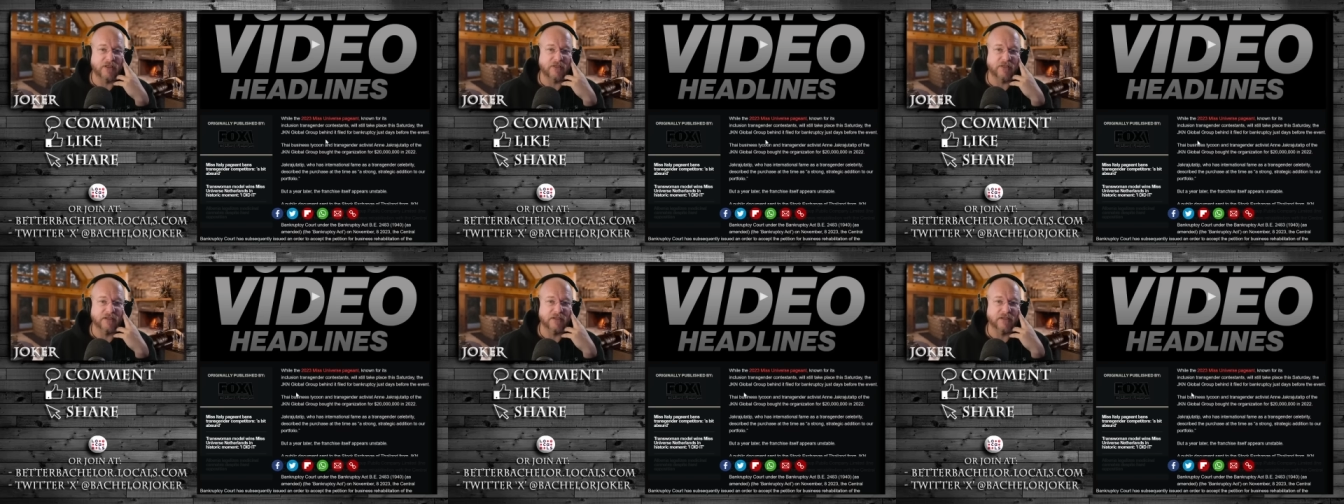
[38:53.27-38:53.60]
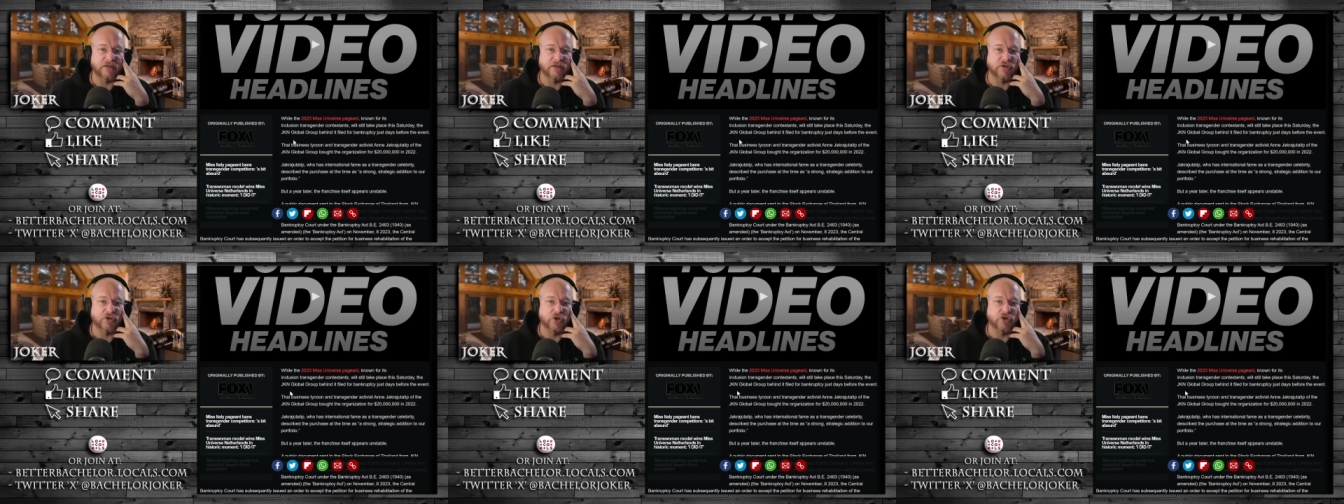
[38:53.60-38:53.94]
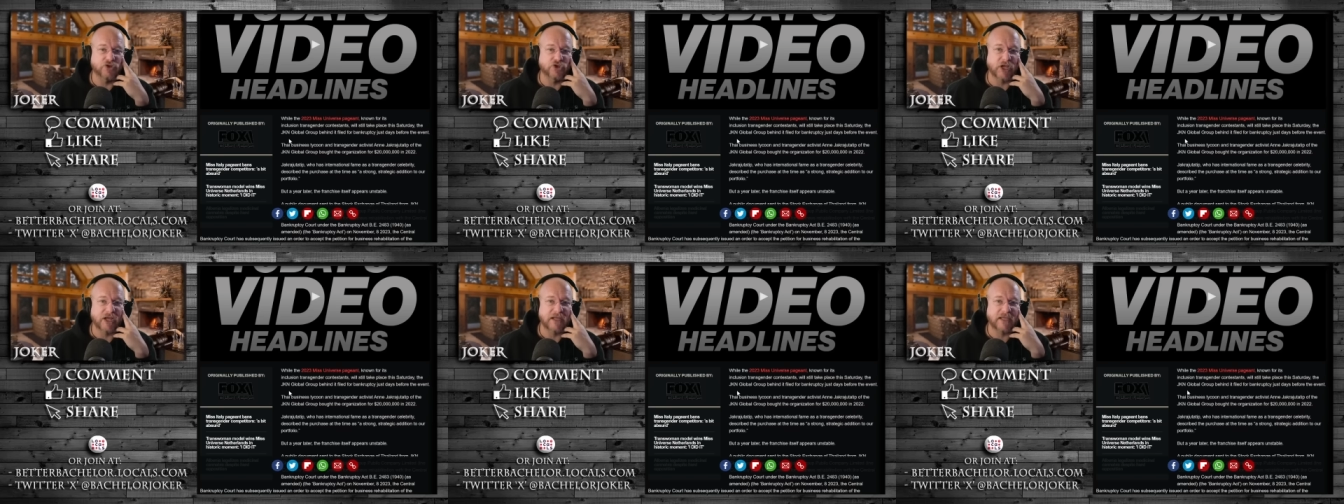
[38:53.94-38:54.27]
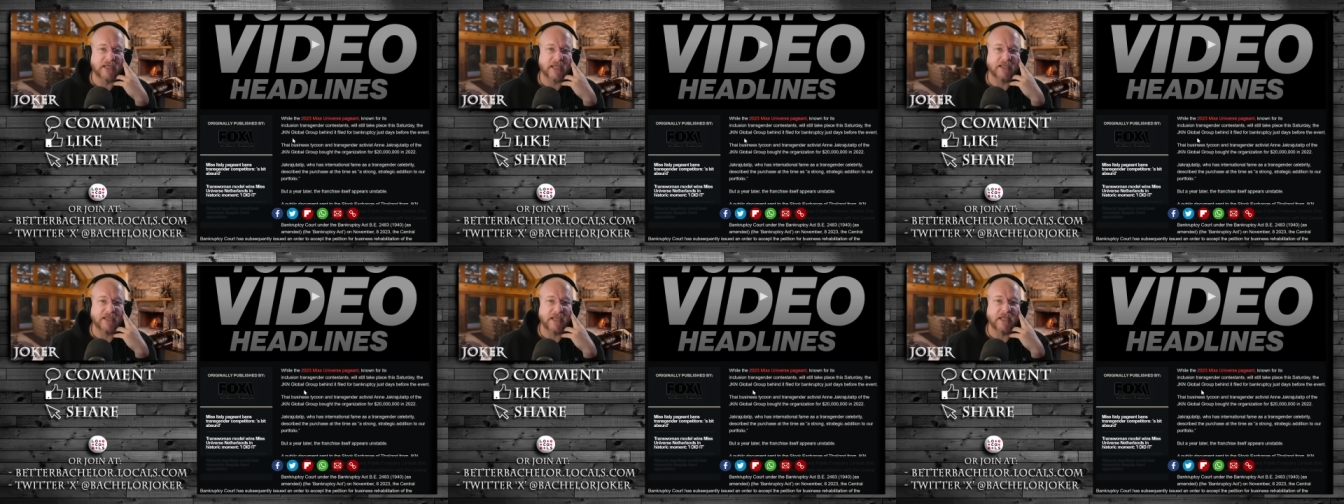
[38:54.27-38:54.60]
The
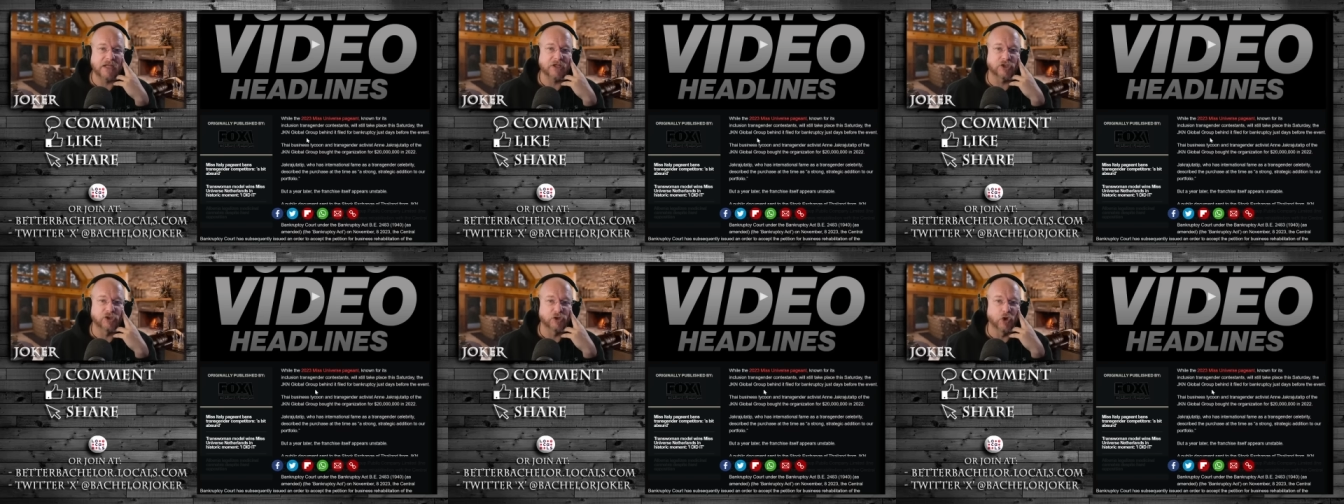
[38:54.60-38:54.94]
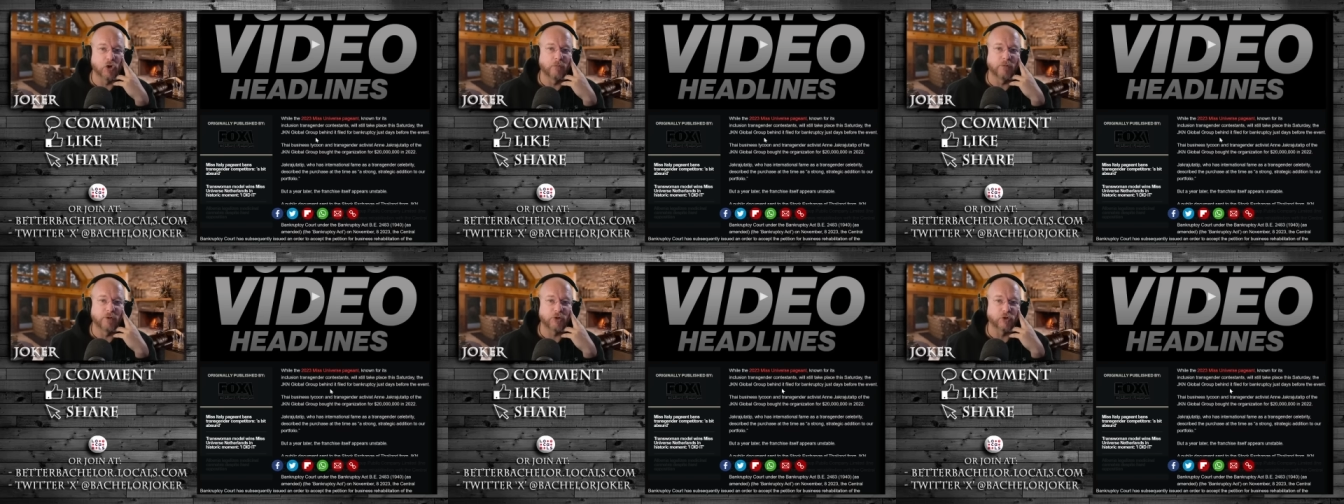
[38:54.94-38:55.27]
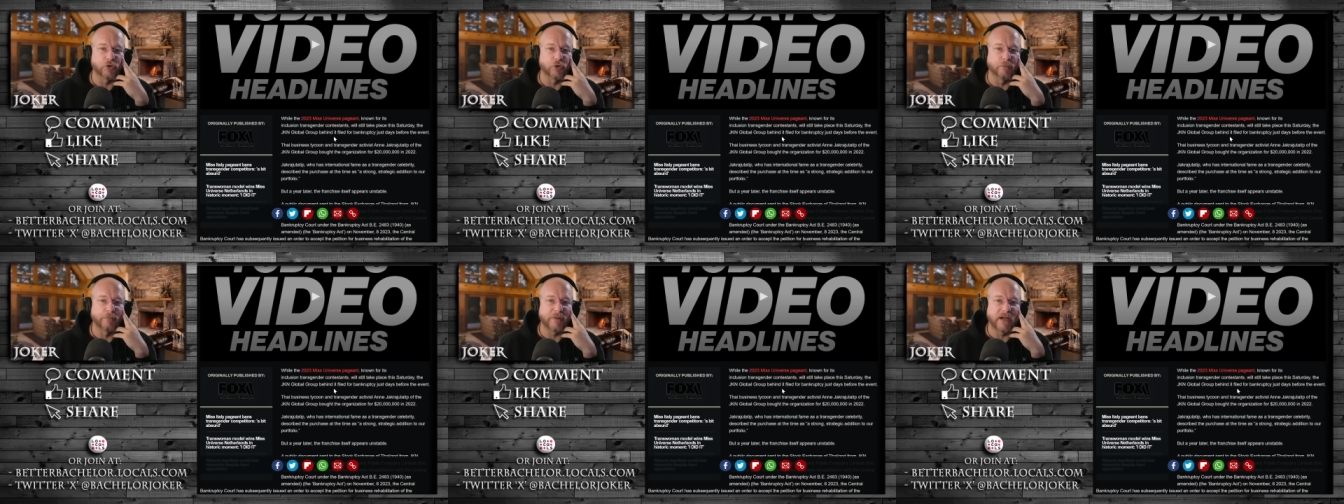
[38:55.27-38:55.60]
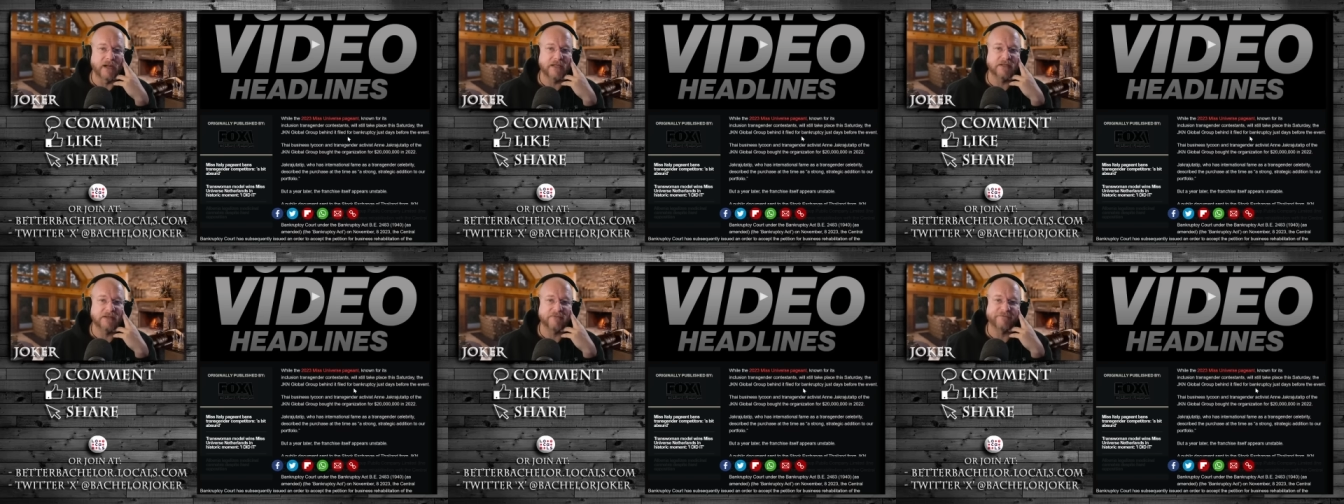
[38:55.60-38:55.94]
JKN Global Group
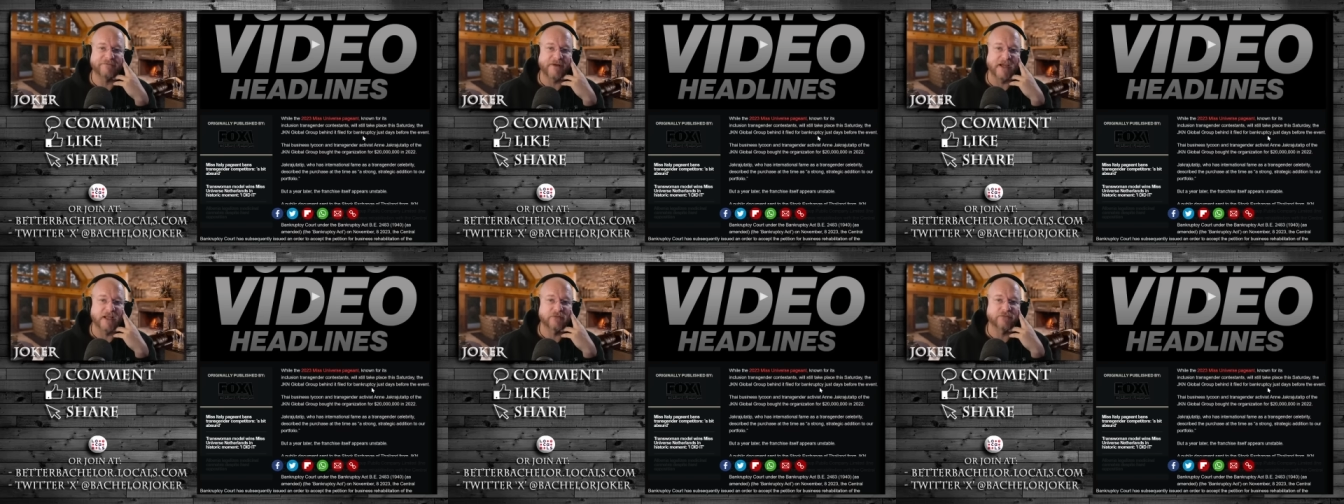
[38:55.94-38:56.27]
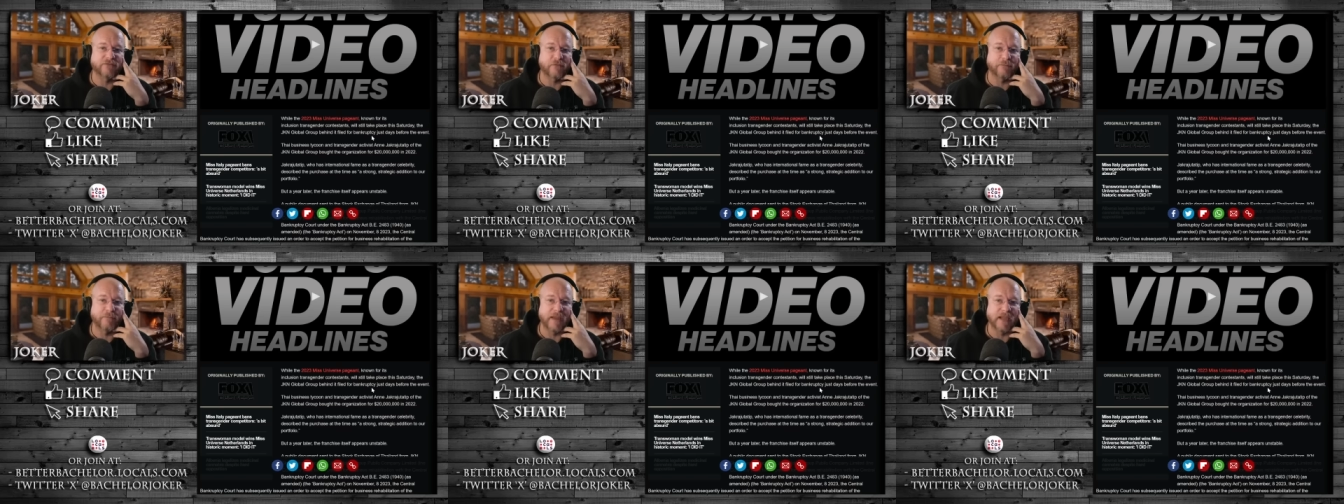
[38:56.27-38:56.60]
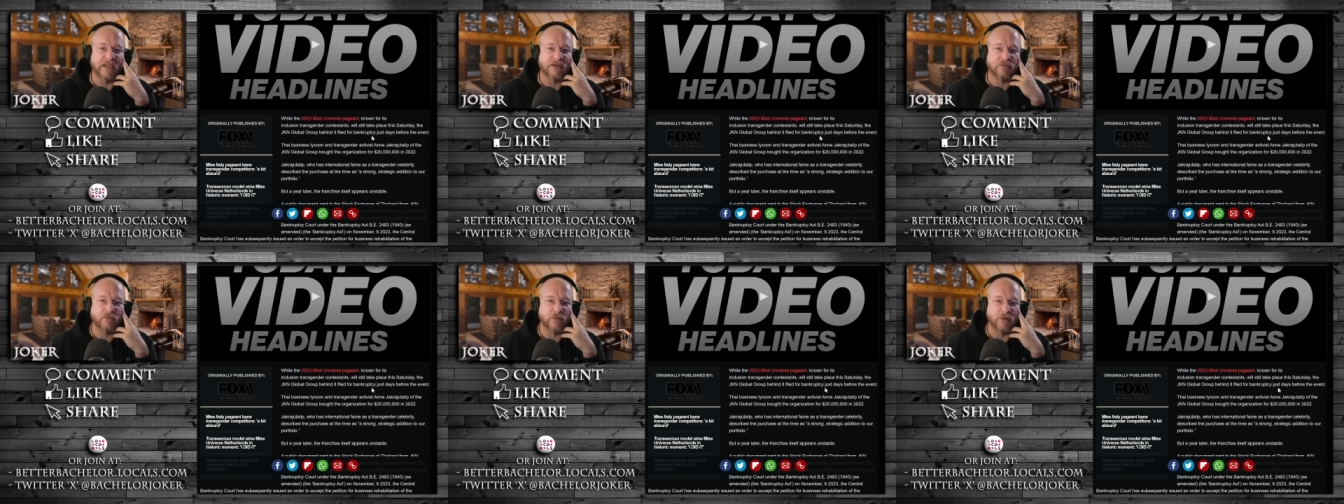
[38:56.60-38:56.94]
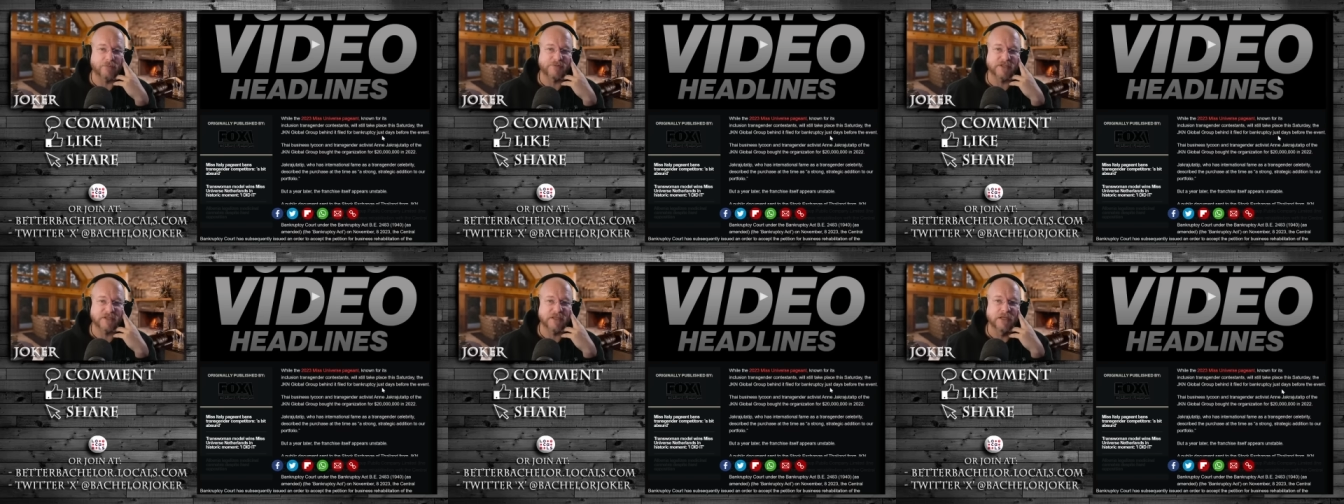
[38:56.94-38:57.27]
behind it filed for
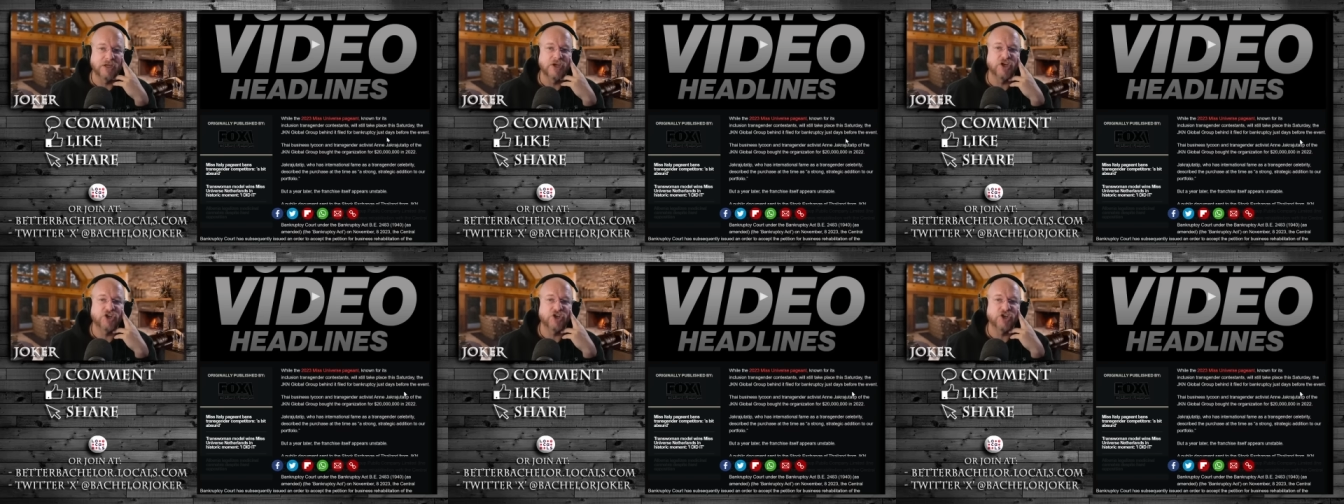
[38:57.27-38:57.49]
bankruptcy